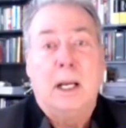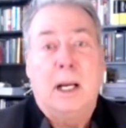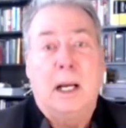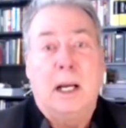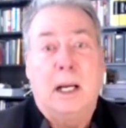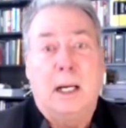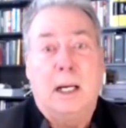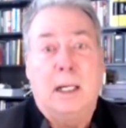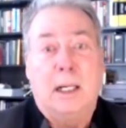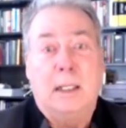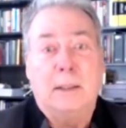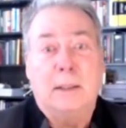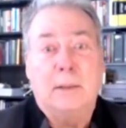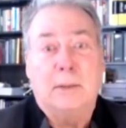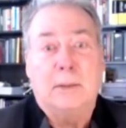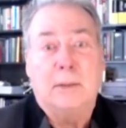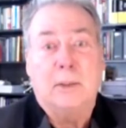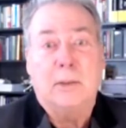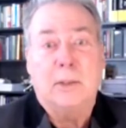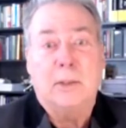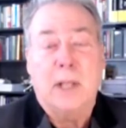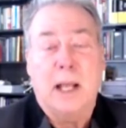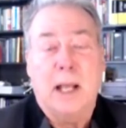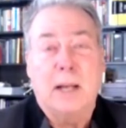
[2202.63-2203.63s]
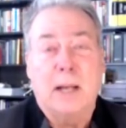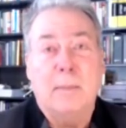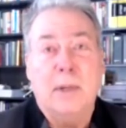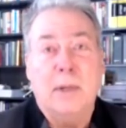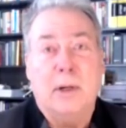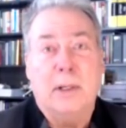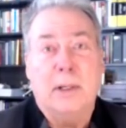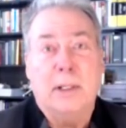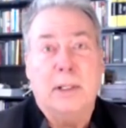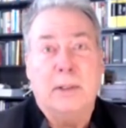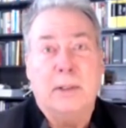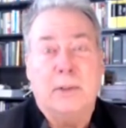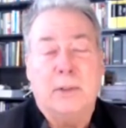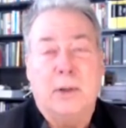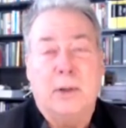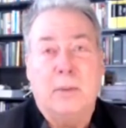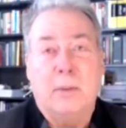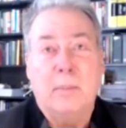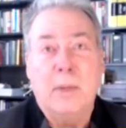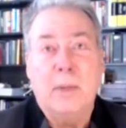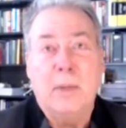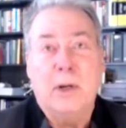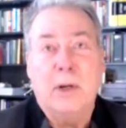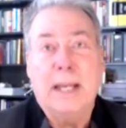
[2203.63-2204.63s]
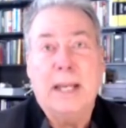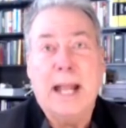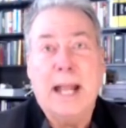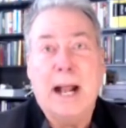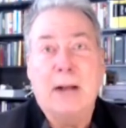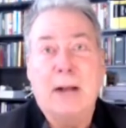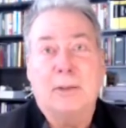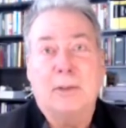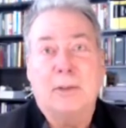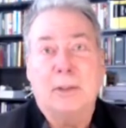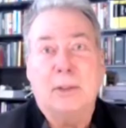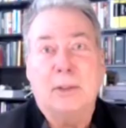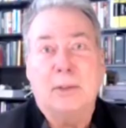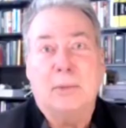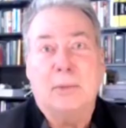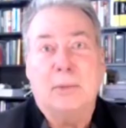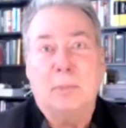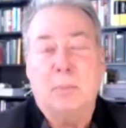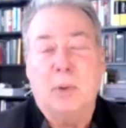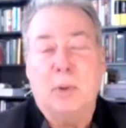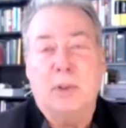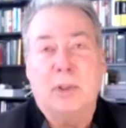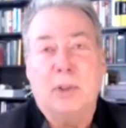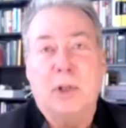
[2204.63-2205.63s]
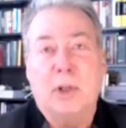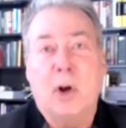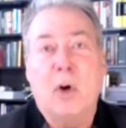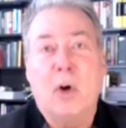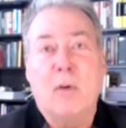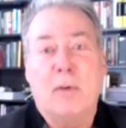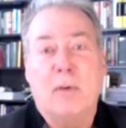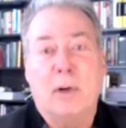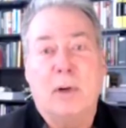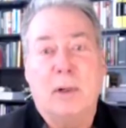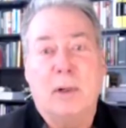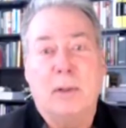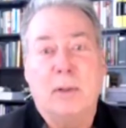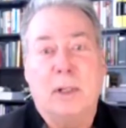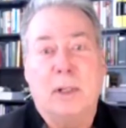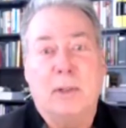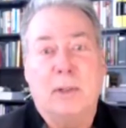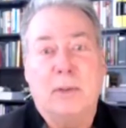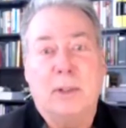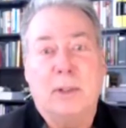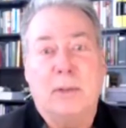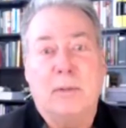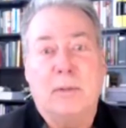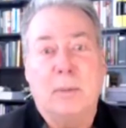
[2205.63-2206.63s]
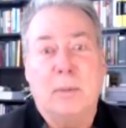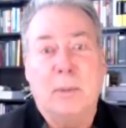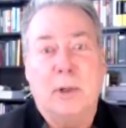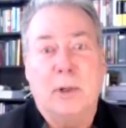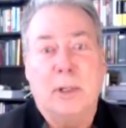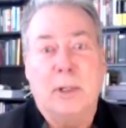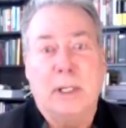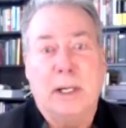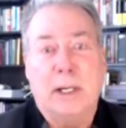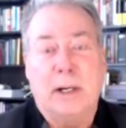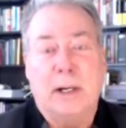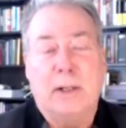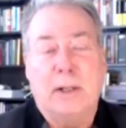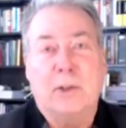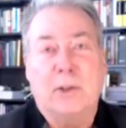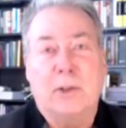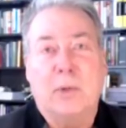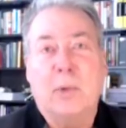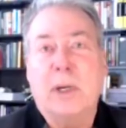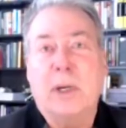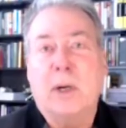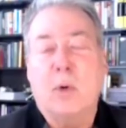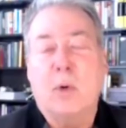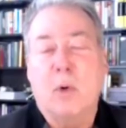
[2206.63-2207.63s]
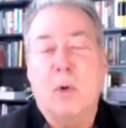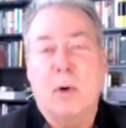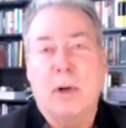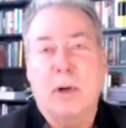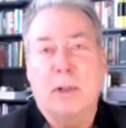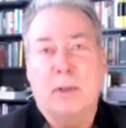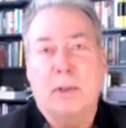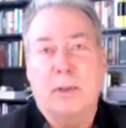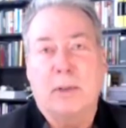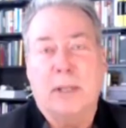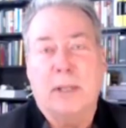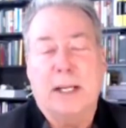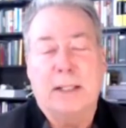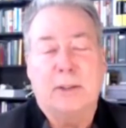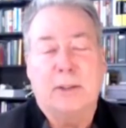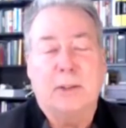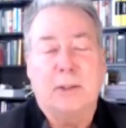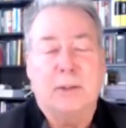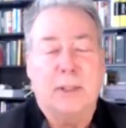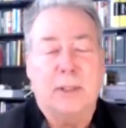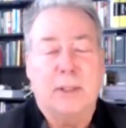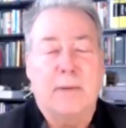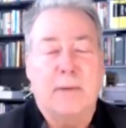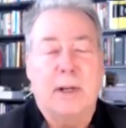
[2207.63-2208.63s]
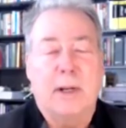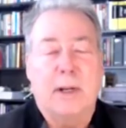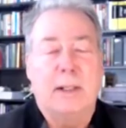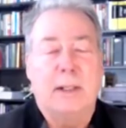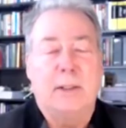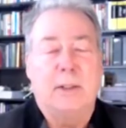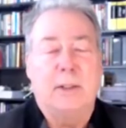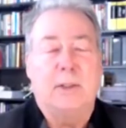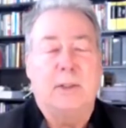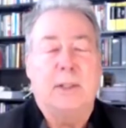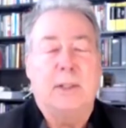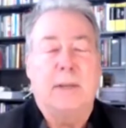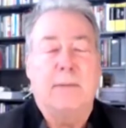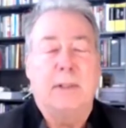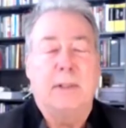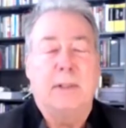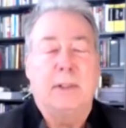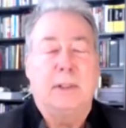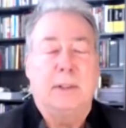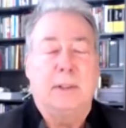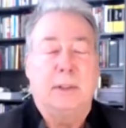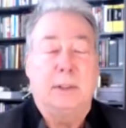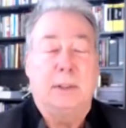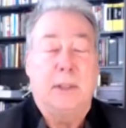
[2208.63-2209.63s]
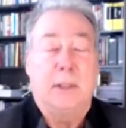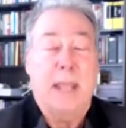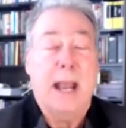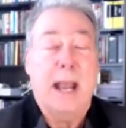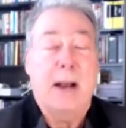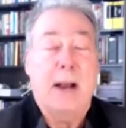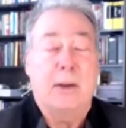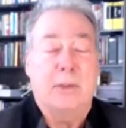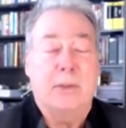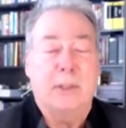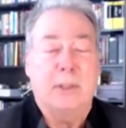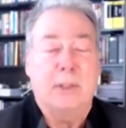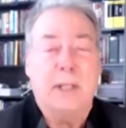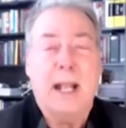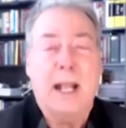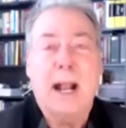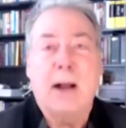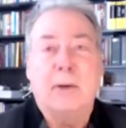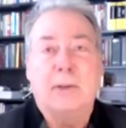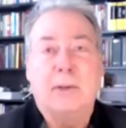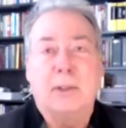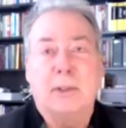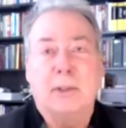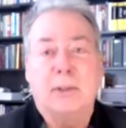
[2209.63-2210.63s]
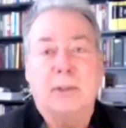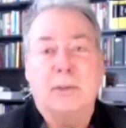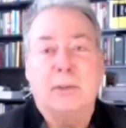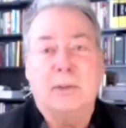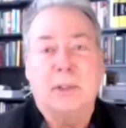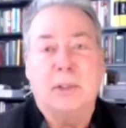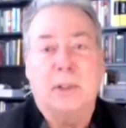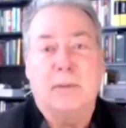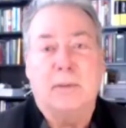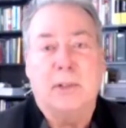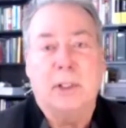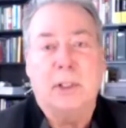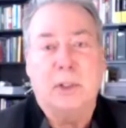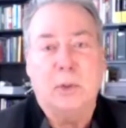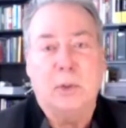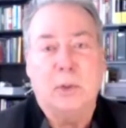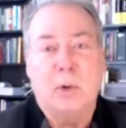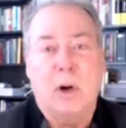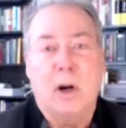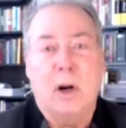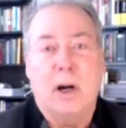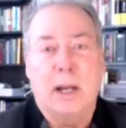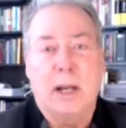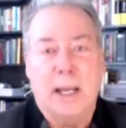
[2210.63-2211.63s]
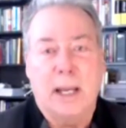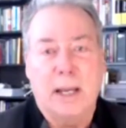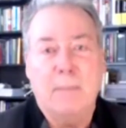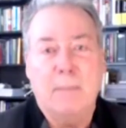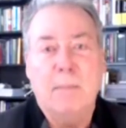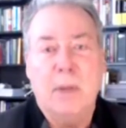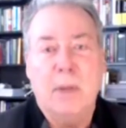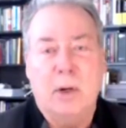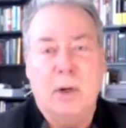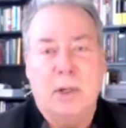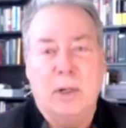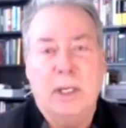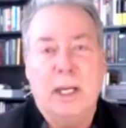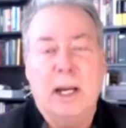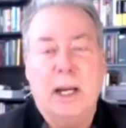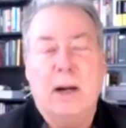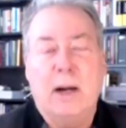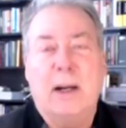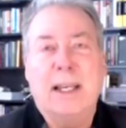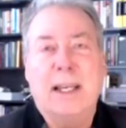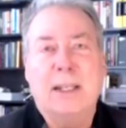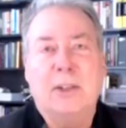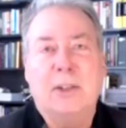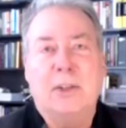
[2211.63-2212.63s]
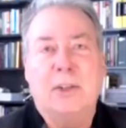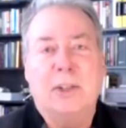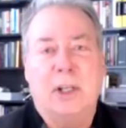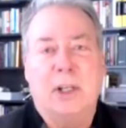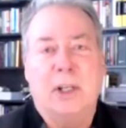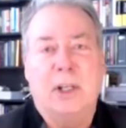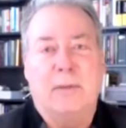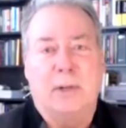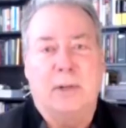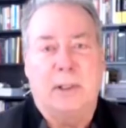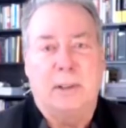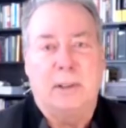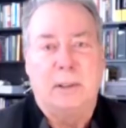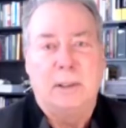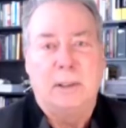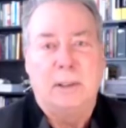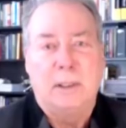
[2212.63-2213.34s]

So it's not a million. So 1 million ounces would put you over a silver millionaire. It's 3/4 of that. So 770,000 ounces of silver. You are a millionaire in silver.